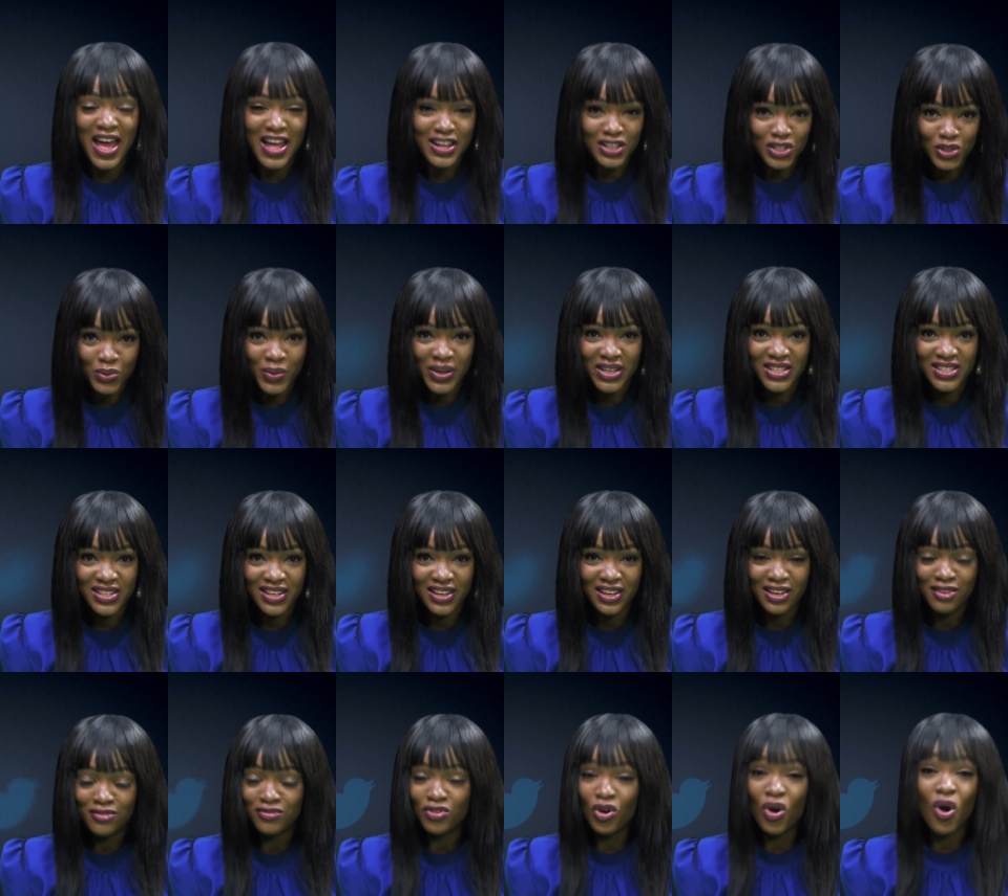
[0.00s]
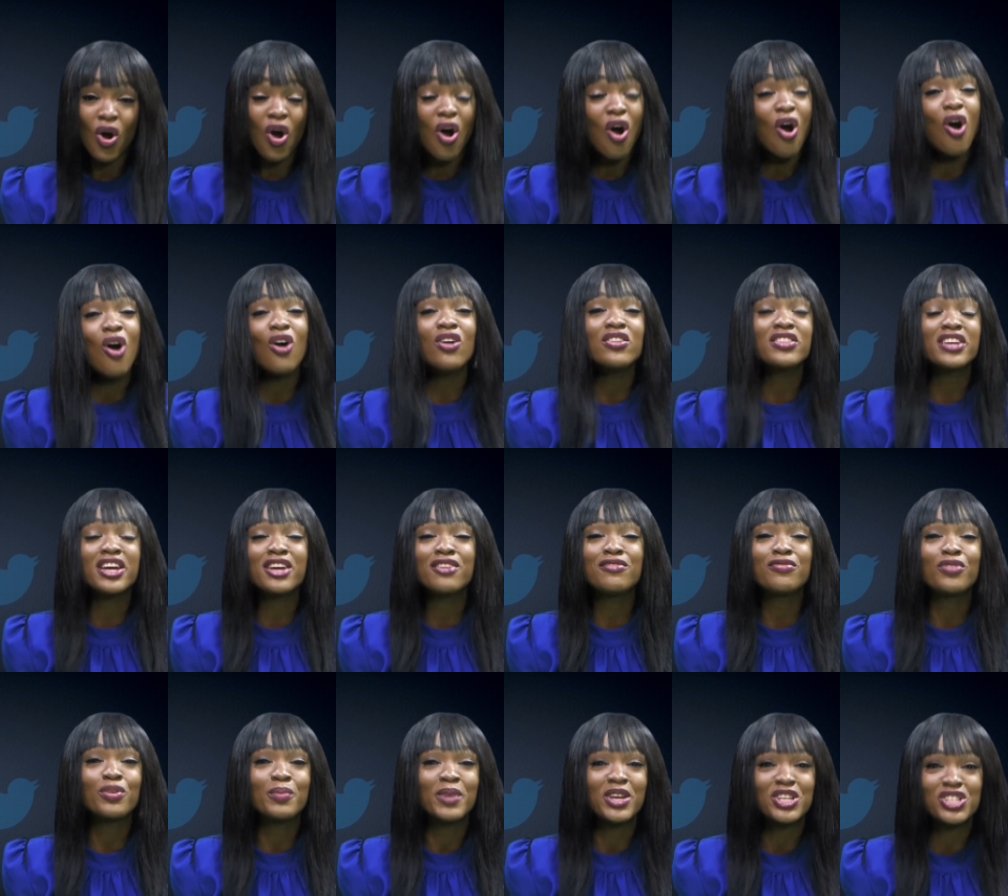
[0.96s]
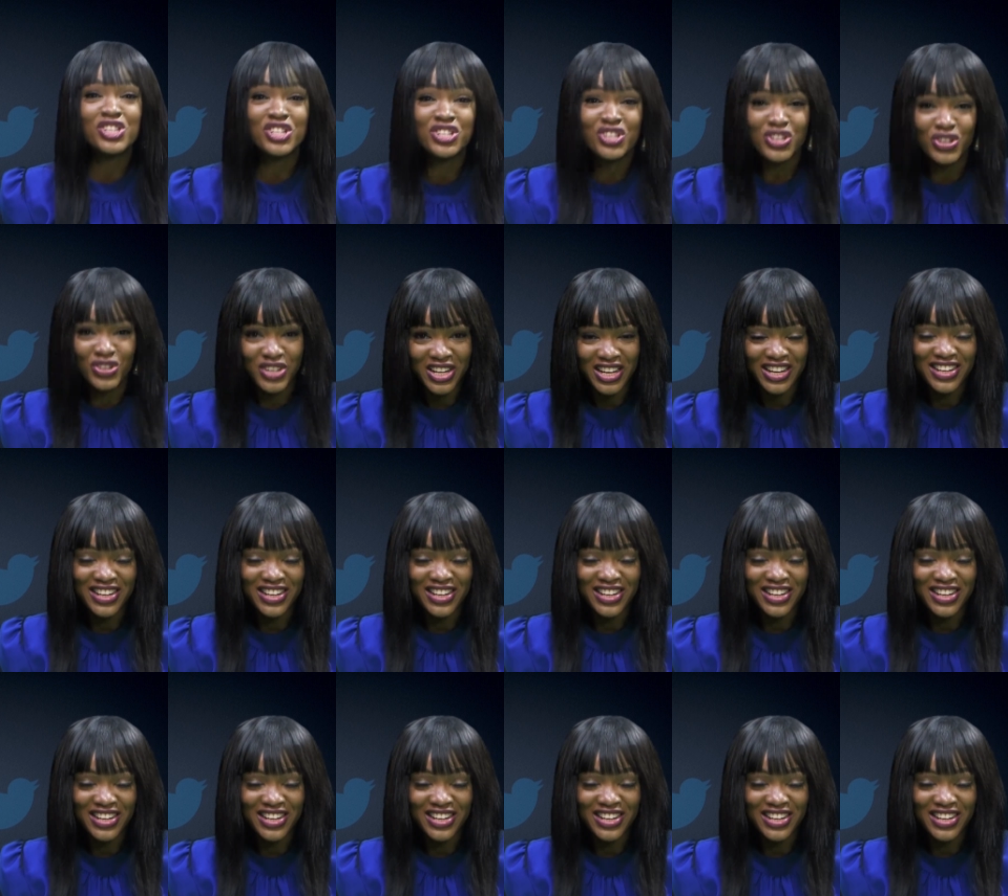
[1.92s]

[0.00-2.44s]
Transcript: and Twitter for all the information you